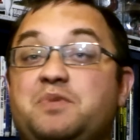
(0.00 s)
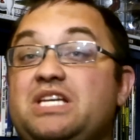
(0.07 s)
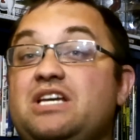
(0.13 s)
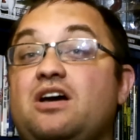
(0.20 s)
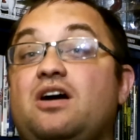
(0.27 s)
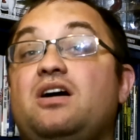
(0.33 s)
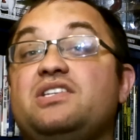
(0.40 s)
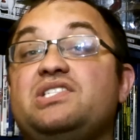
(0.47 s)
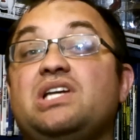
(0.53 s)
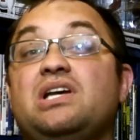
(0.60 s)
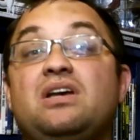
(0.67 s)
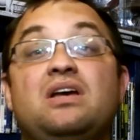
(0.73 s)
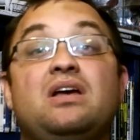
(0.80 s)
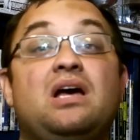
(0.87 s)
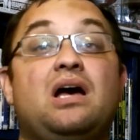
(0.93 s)
because
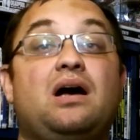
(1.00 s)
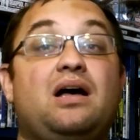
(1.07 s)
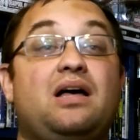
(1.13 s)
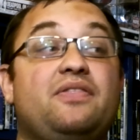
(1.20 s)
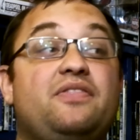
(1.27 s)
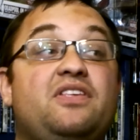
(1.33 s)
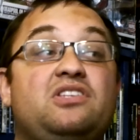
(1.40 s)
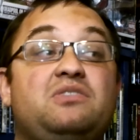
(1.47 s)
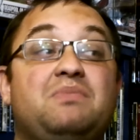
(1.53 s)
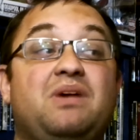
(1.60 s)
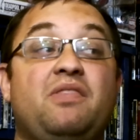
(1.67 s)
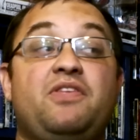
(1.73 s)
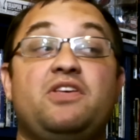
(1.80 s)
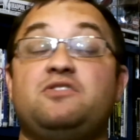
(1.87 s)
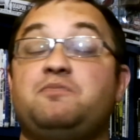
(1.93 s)
this
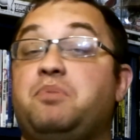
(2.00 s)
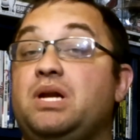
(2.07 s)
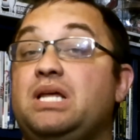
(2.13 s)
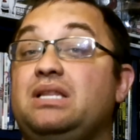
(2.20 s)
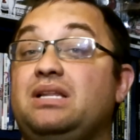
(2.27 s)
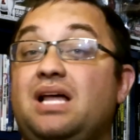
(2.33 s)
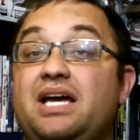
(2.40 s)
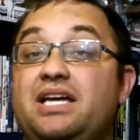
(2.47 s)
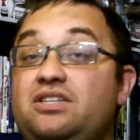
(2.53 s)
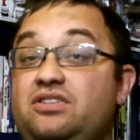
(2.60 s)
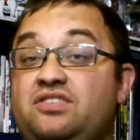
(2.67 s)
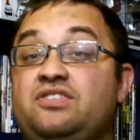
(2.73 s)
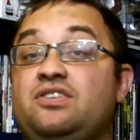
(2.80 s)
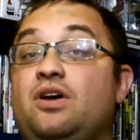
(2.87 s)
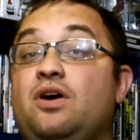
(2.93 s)
month is pretty light,
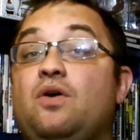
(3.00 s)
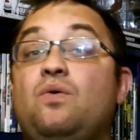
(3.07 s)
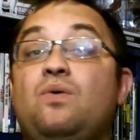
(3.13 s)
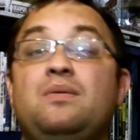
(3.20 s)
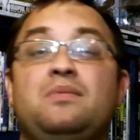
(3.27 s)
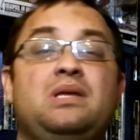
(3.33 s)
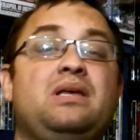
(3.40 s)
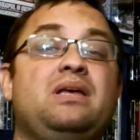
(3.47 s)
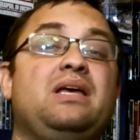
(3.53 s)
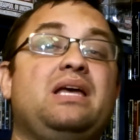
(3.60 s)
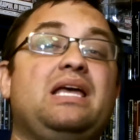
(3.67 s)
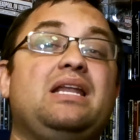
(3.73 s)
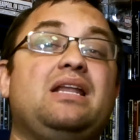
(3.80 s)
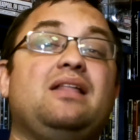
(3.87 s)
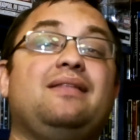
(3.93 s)
so
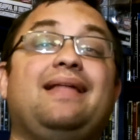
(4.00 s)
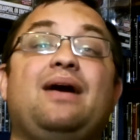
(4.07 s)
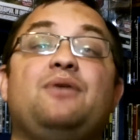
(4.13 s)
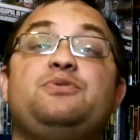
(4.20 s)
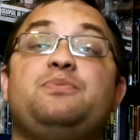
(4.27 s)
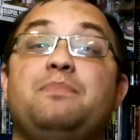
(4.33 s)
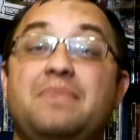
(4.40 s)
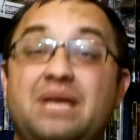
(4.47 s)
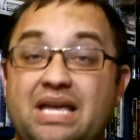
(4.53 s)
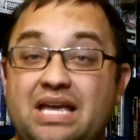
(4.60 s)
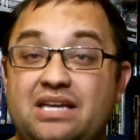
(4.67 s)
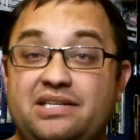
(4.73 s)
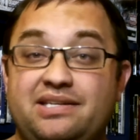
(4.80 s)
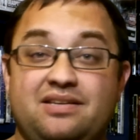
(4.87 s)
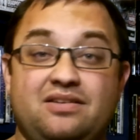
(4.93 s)
it allows
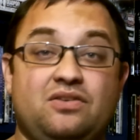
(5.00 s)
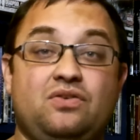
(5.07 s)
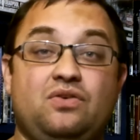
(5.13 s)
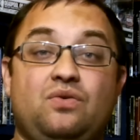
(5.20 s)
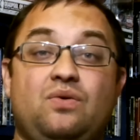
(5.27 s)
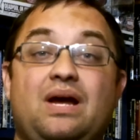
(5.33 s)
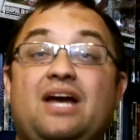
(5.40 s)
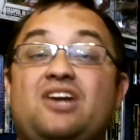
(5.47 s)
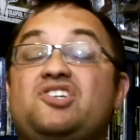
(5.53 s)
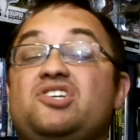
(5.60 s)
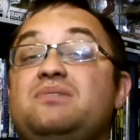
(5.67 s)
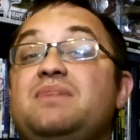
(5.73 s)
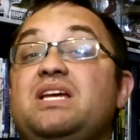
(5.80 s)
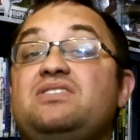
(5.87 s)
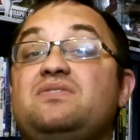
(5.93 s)
me to
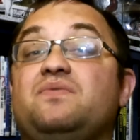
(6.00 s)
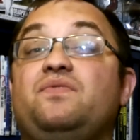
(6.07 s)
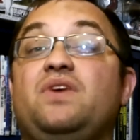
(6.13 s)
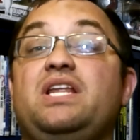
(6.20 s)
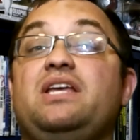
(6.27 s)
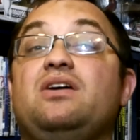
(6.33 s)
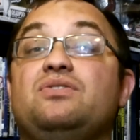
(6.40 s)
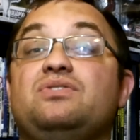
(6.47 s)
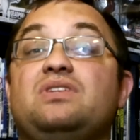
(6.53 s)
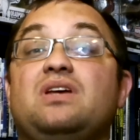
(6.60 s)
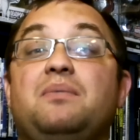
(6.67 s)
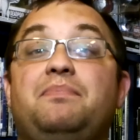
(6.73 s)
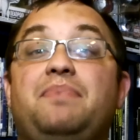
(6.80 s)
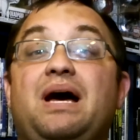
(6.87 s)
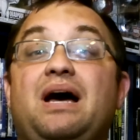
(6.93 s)
actually make some videos
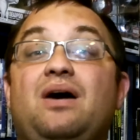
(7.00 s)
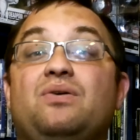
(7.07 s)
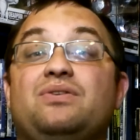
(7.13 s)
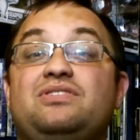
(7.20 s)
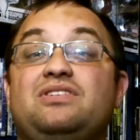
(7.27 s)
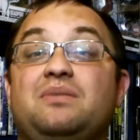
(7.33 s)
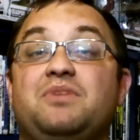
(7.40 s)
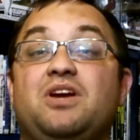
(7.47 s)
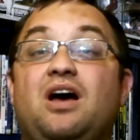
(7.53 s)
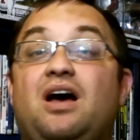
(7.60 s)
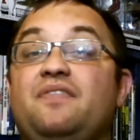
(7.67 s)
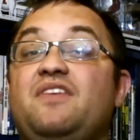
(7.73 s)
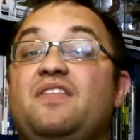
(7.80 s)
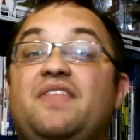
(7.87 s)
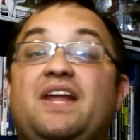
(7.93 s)
about some
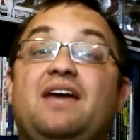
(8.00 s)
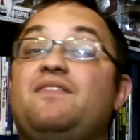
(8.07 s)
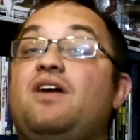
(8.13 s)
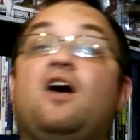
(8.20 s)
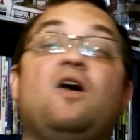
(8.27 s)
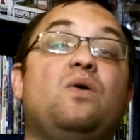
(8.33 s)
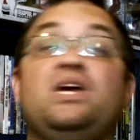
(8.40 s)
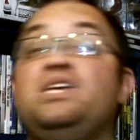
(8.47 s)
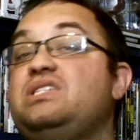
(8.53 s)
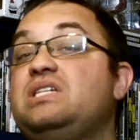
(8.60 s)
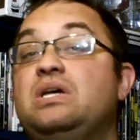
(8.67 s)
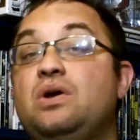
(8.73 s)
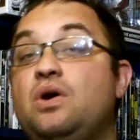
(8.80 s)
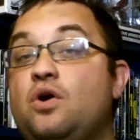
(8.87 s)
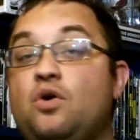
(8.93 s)
content that I've always
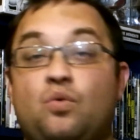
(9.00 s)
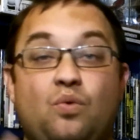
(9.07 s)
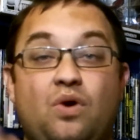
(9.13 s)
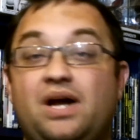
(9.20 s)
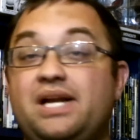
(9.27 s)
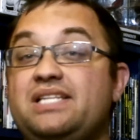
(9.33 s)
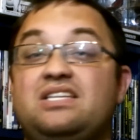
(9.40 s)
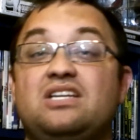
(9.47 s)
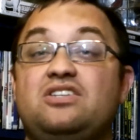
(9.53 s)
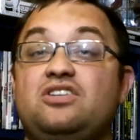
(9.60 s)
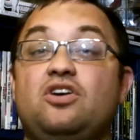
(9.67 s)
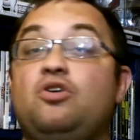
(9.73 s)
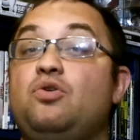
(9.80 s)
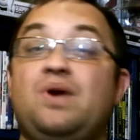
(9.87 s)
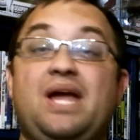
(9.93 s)
wanted to
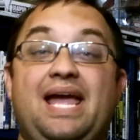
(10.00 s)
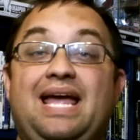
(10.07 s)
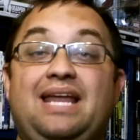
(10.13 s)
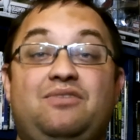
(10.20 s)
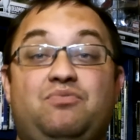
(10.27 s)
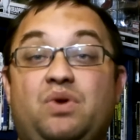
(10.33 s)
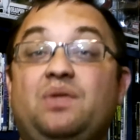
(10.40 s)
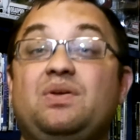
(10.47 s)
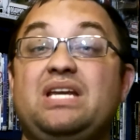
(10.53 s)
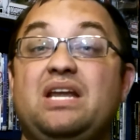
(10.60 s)
do and really